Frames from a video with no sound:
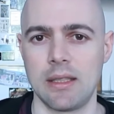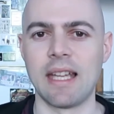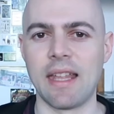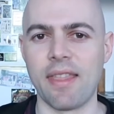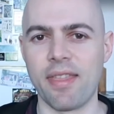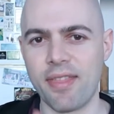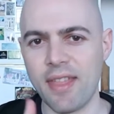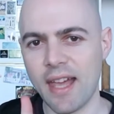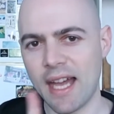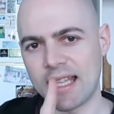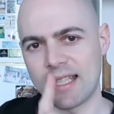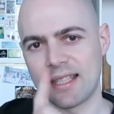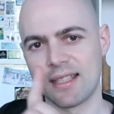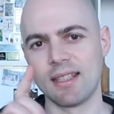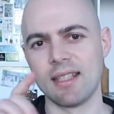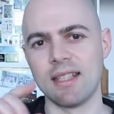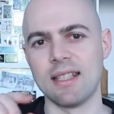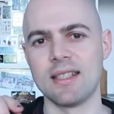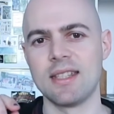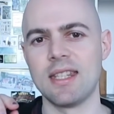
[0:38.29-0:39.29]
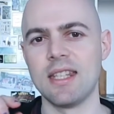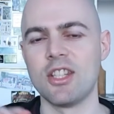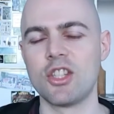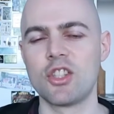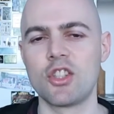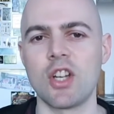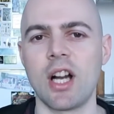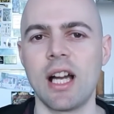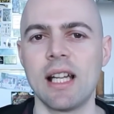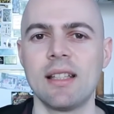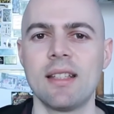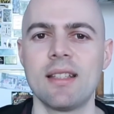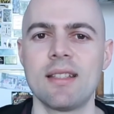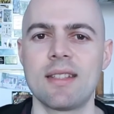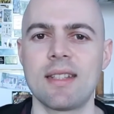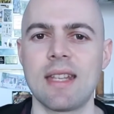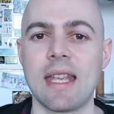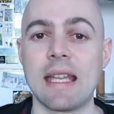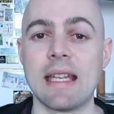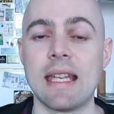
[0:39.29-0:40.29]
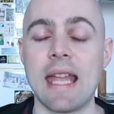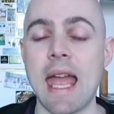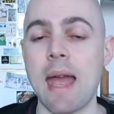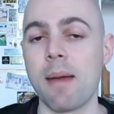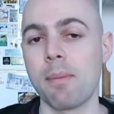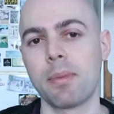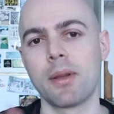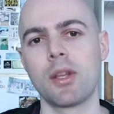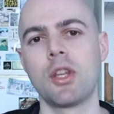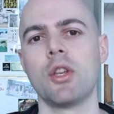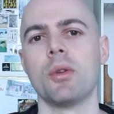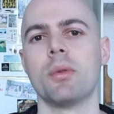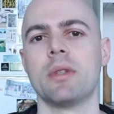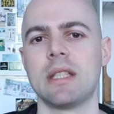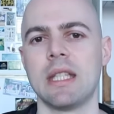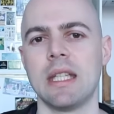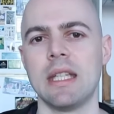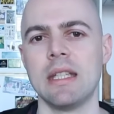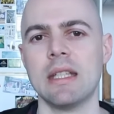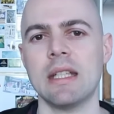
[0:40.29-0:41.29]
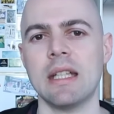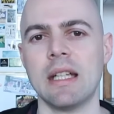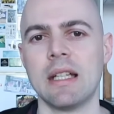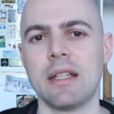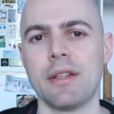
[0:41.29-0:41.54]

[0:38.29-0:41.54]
And that is the silence and ambiguity